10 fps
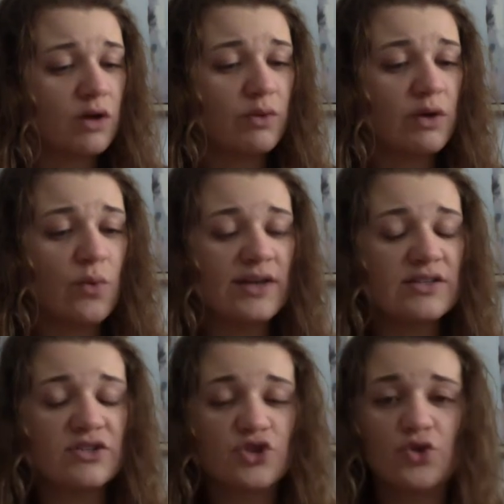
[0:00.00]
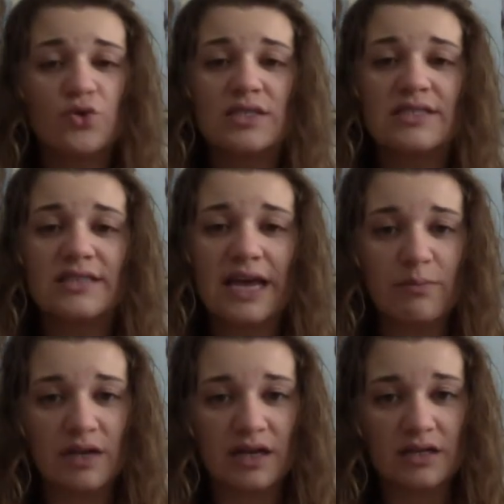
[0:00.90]
we went to
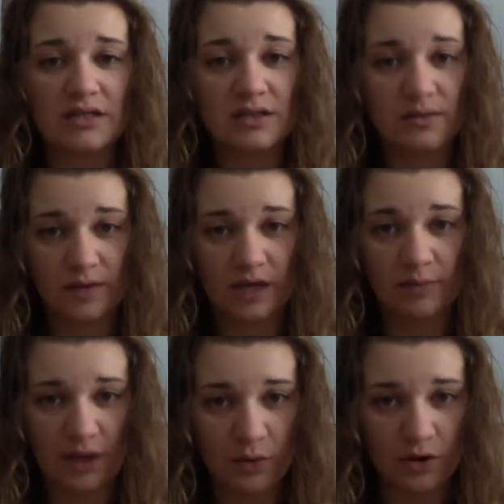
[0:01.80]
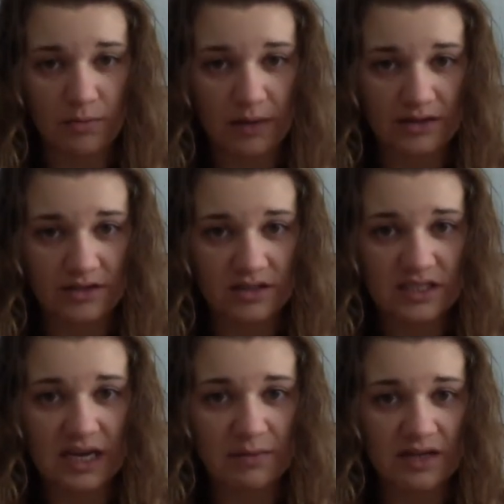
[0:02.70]
sameness." Keep that word in mind,
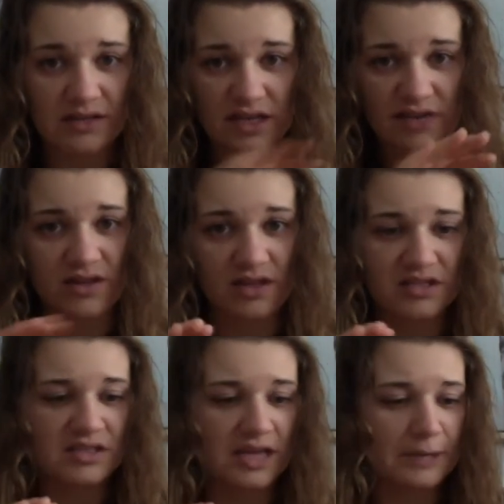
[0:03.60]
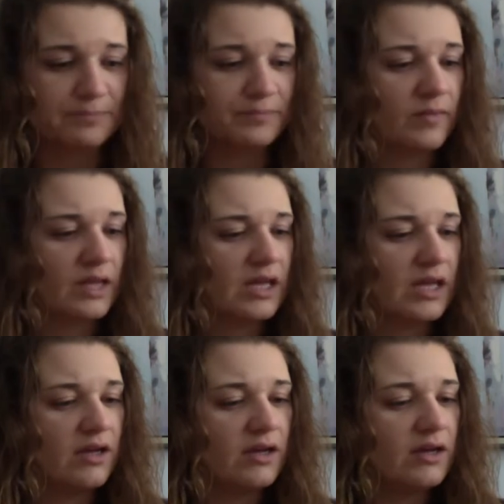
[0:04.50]
sameness, everything the same.
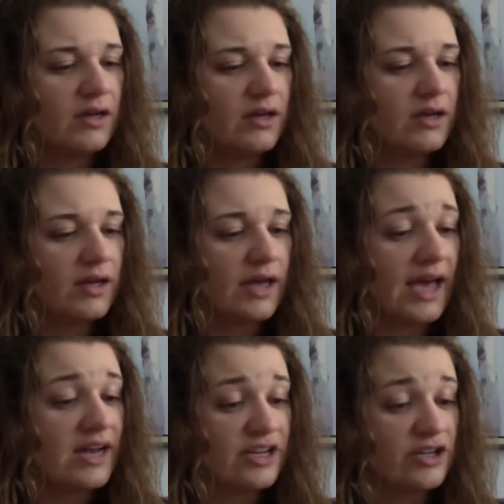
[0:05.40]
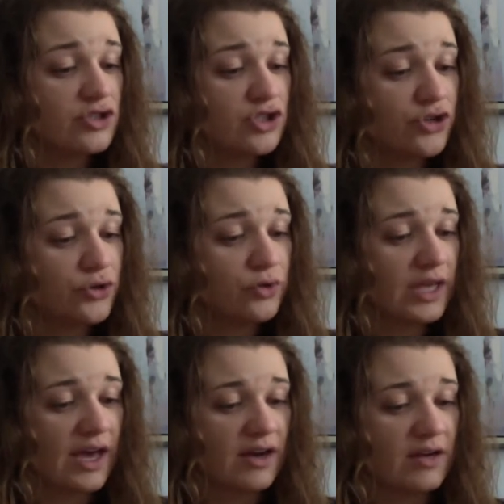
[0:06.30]
"And hills too," he
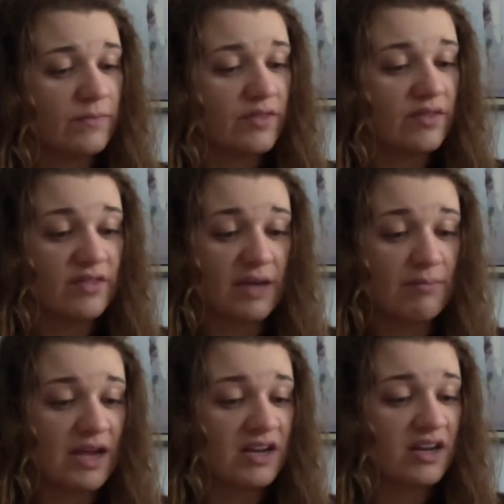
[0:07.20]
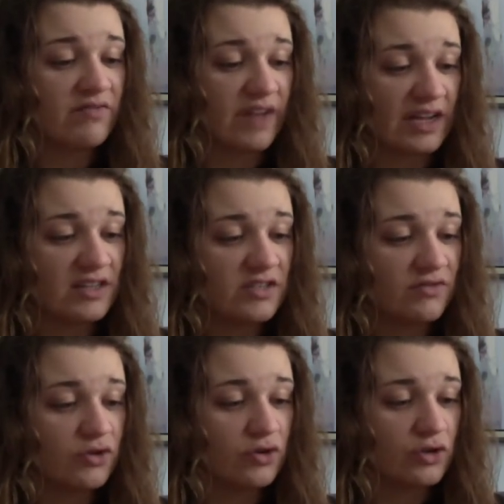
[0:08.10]
added. "They made conveyance
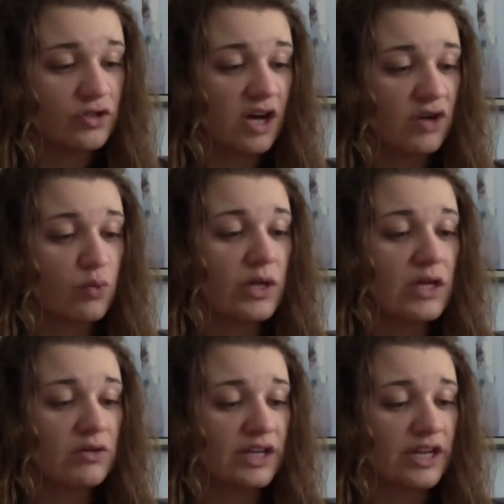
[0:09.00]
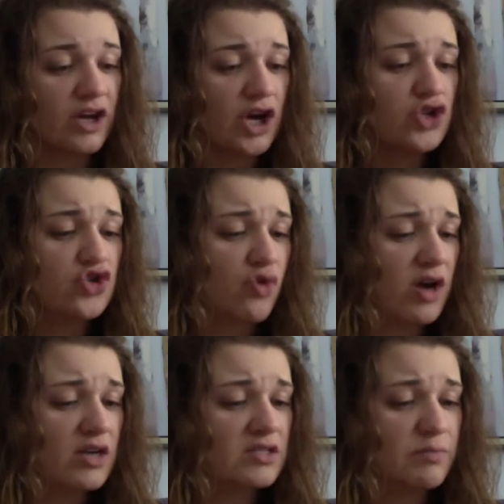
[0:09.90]
of goods unwieldy.
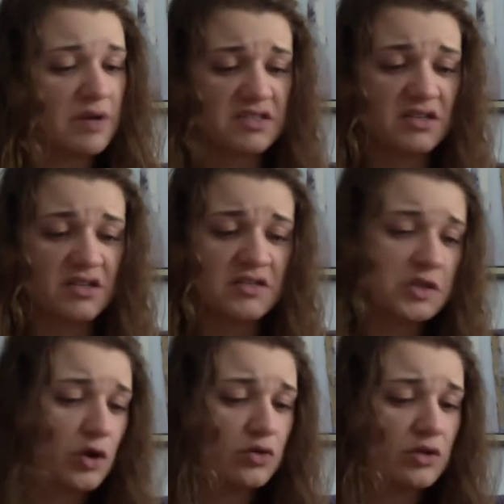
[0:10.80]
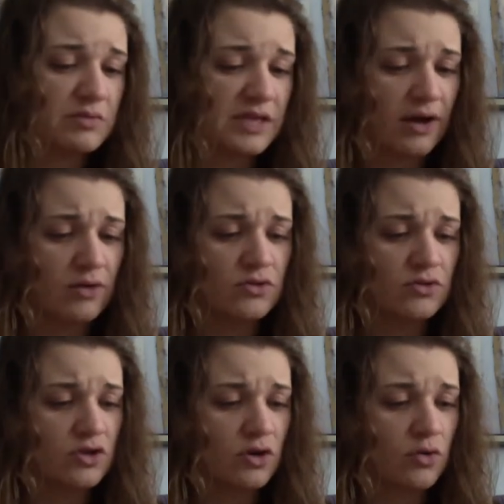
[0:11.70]
Trucks, buses slowed them down,
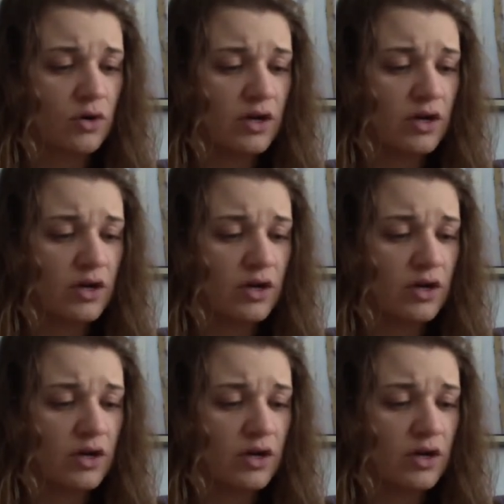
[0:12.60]
so—"